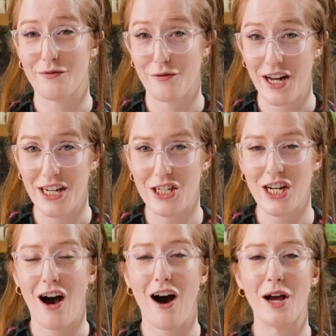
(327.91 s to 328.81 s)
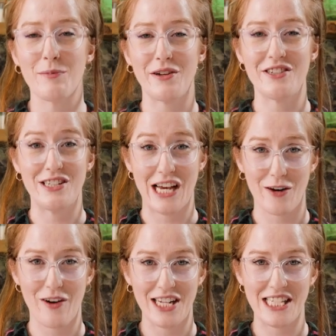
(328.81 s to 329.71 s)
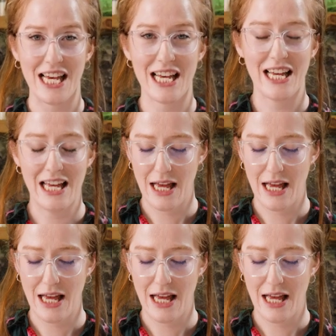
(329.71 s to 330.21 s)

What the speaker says: fridge, I'm going to decorate it.